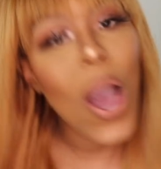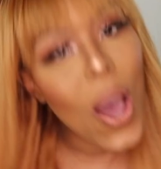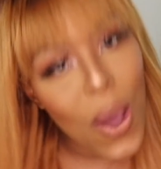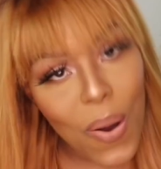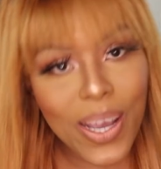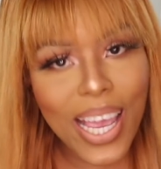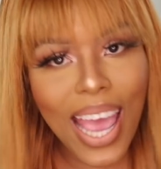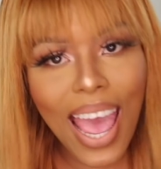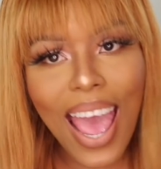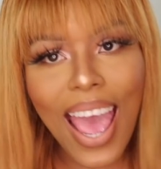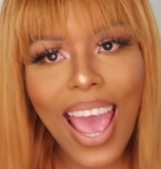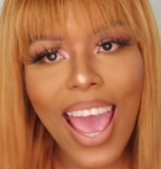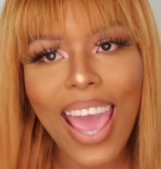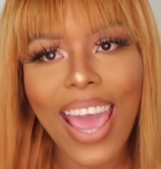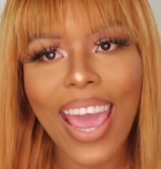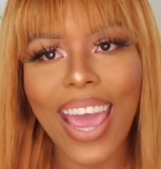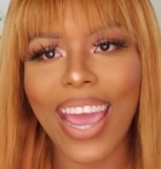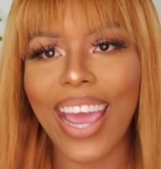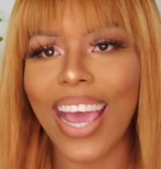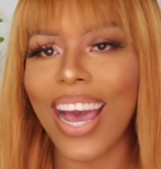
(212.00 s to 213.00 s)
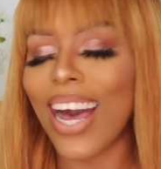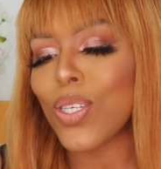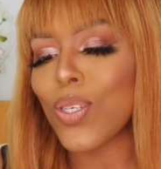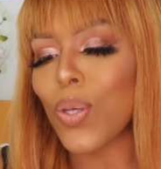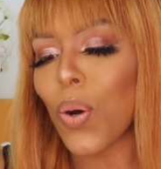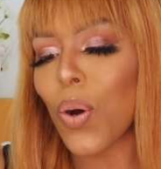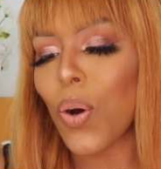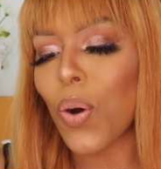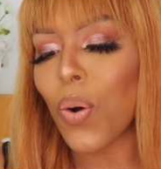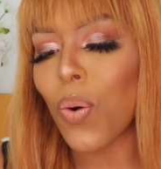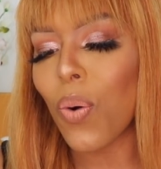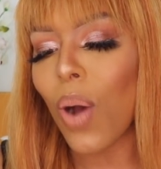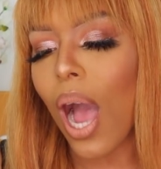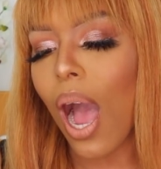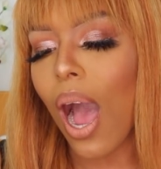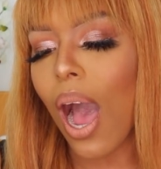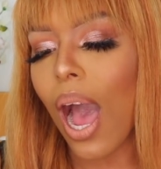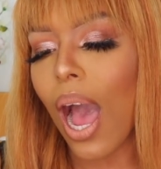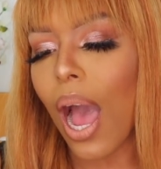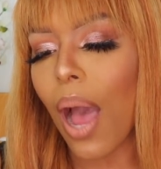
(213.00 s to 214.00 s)
Okay, so
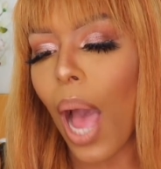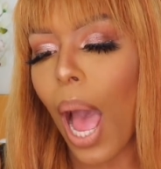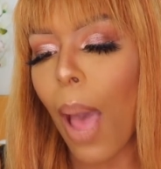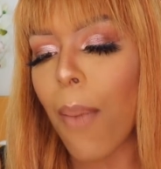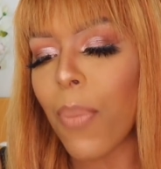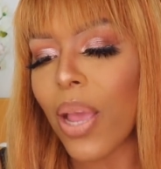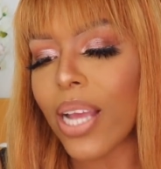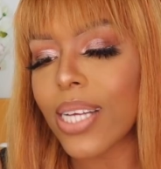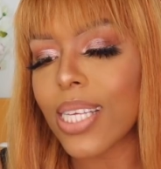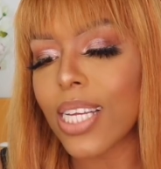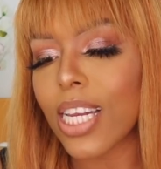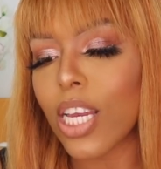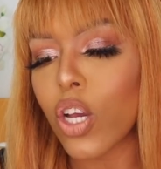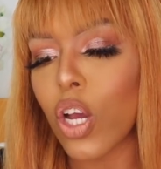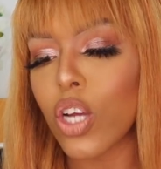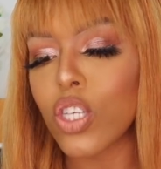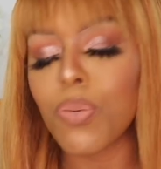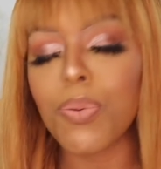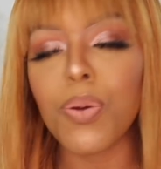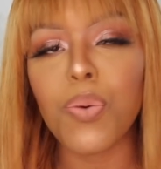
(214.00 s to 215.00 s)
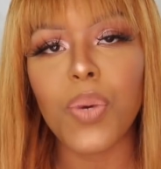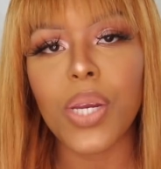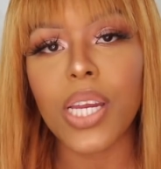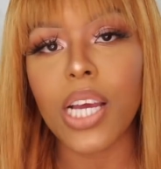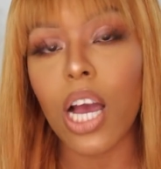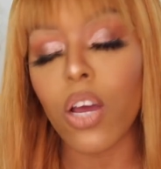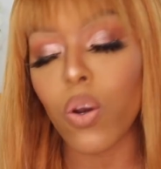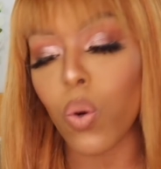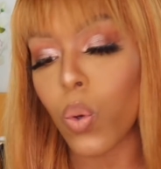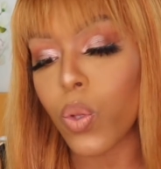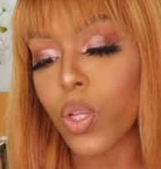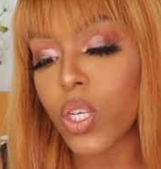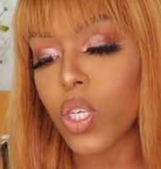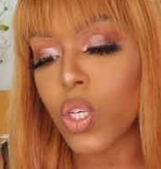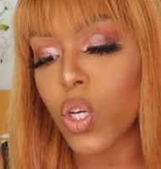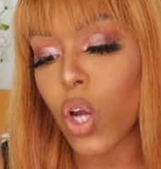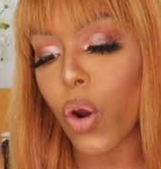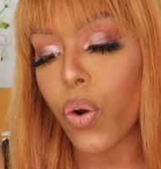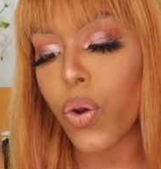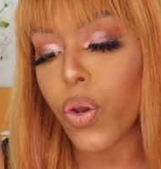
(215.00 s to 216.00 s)
I'm basically going to be reading out all the
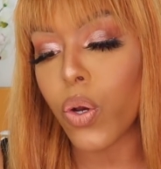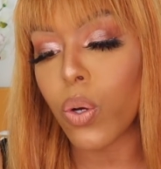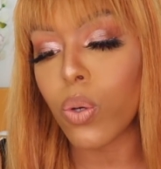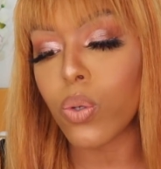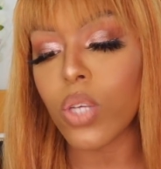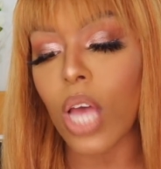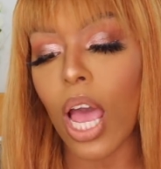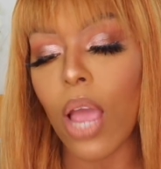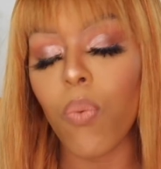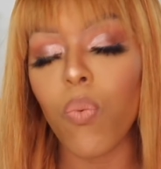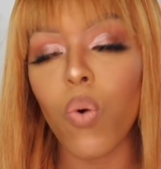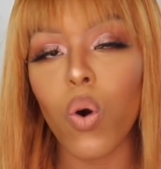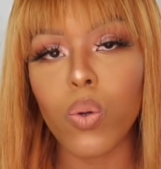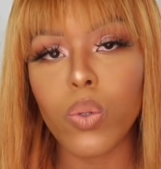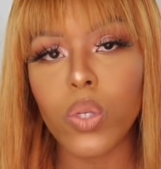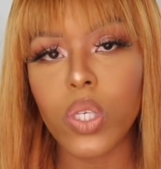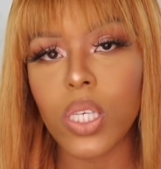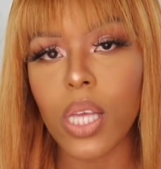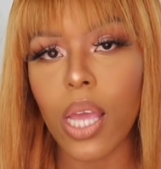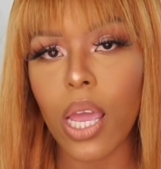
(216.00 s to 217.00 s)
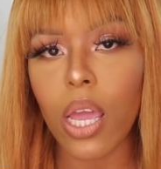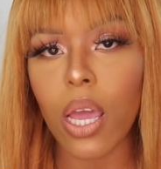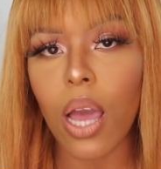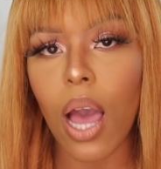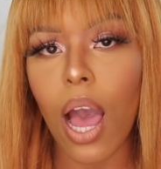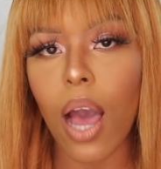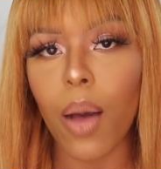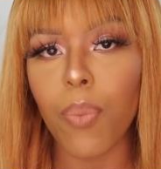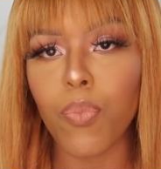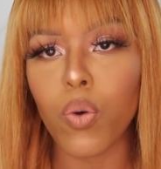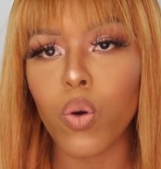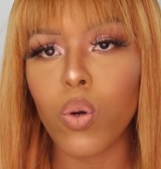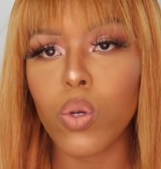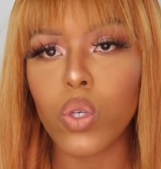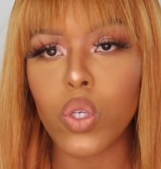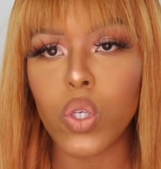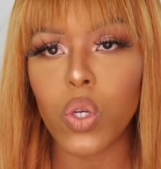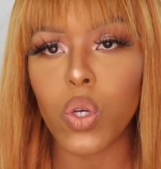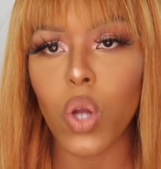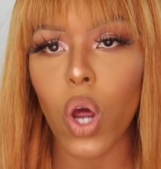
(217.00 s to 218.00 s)
scenarios. I won't say
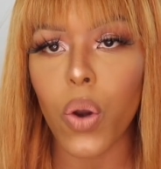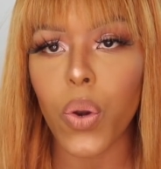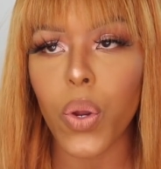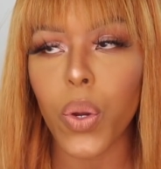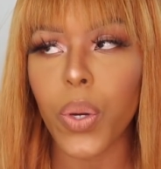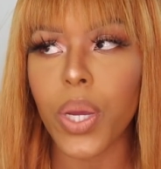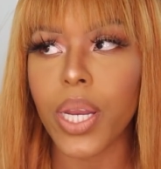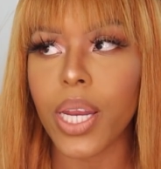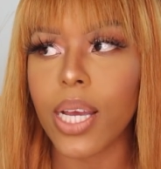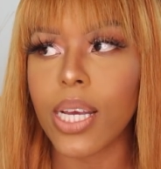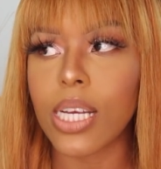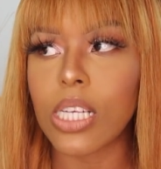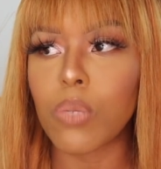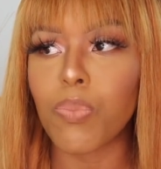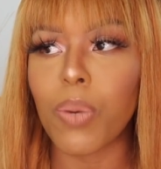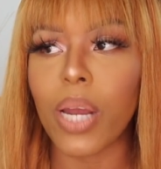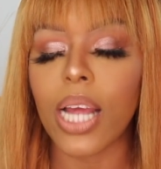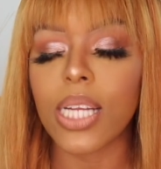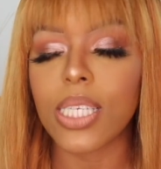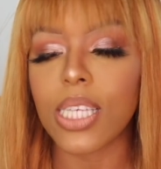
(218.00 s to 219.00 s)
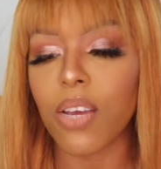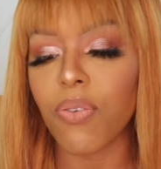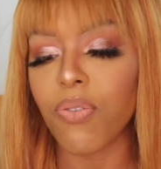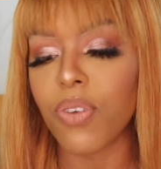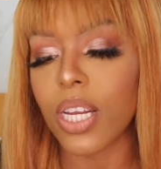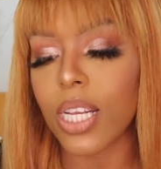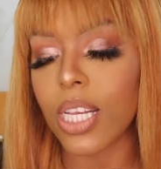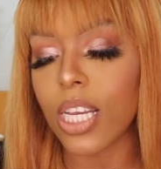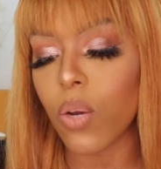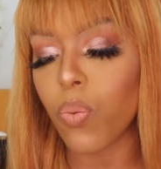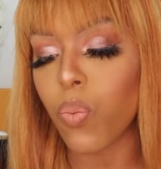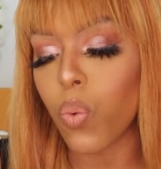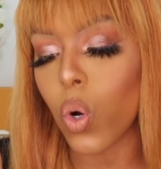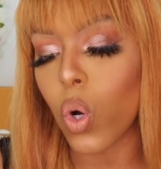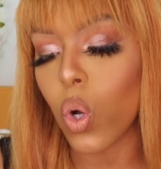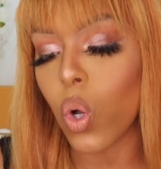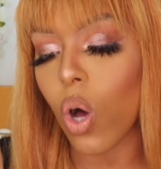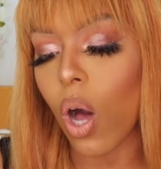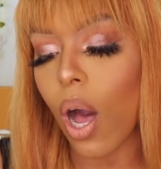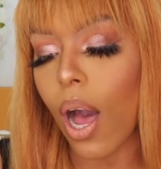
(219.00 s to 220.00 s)
whose scenario it is, but I definitely
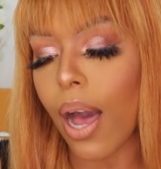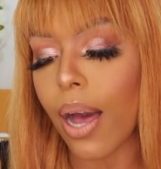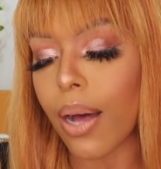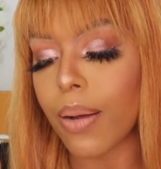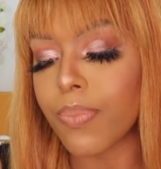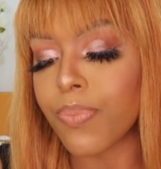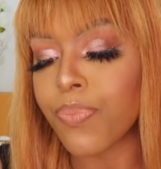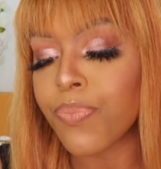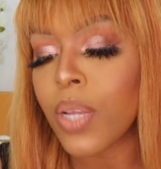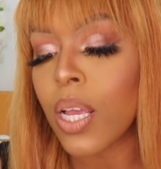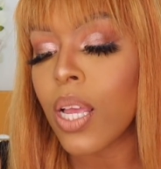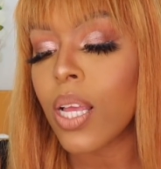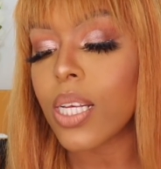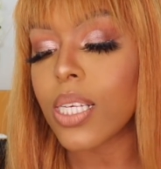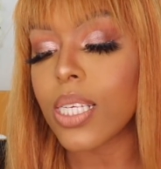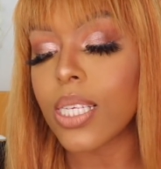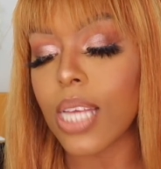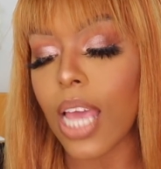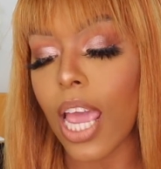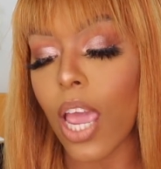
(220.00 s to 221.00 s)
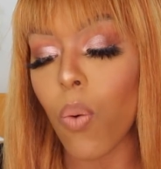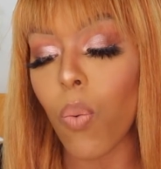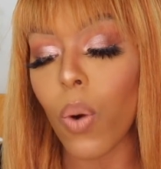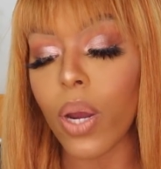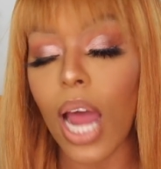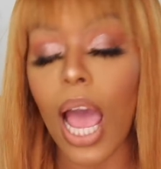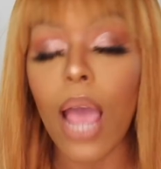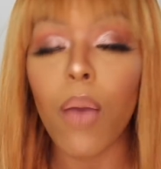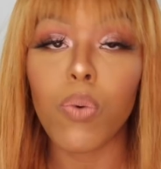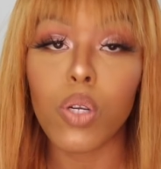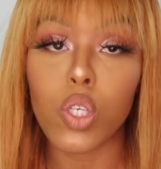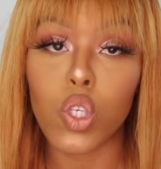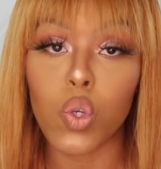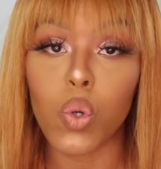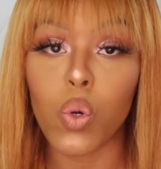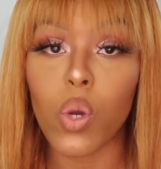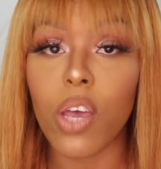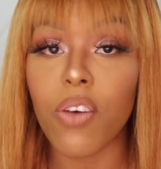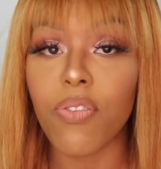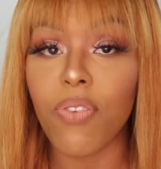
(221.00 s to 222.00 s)
will say what I would do
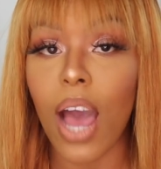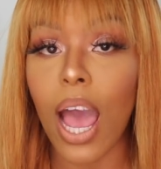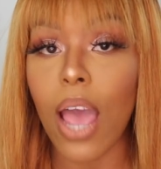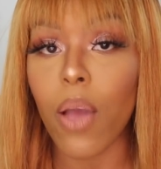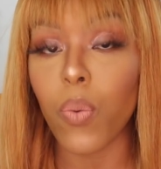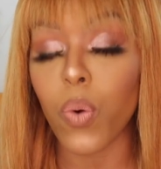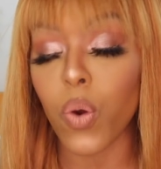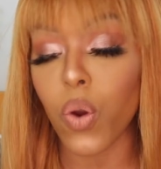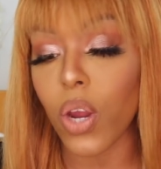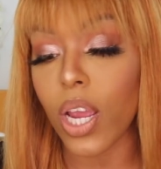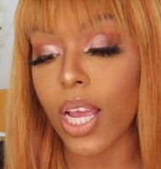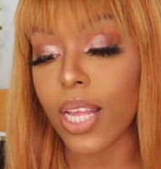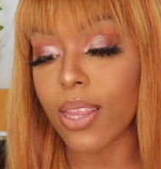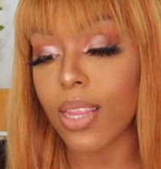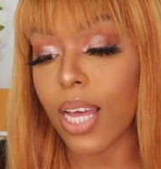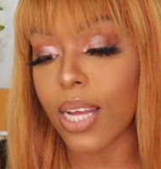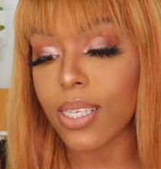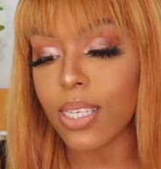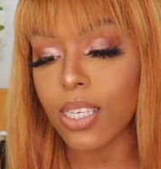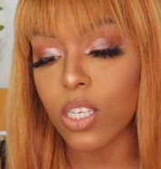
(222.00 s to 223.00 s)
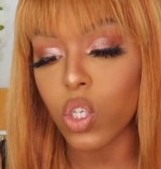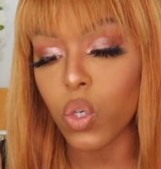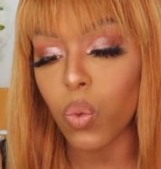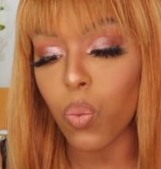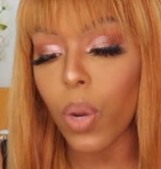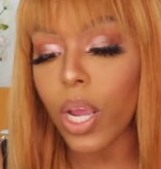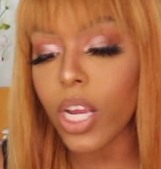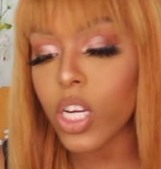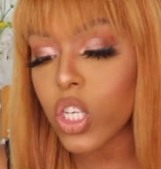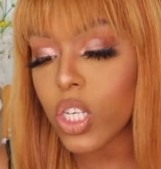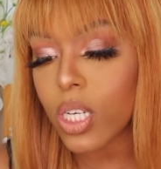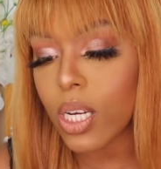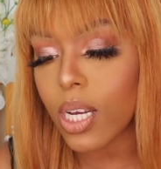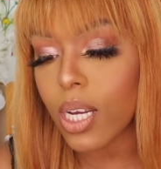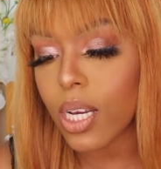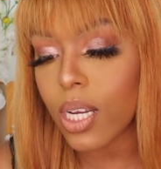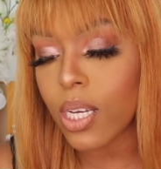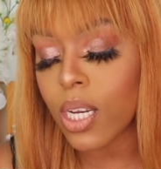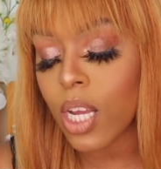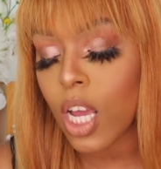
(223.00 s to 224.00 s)
if I were in that
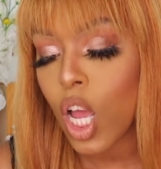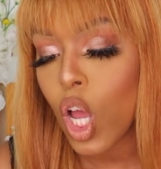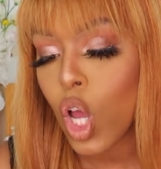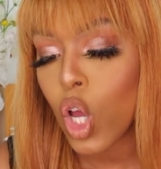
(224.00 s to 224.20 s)
situation.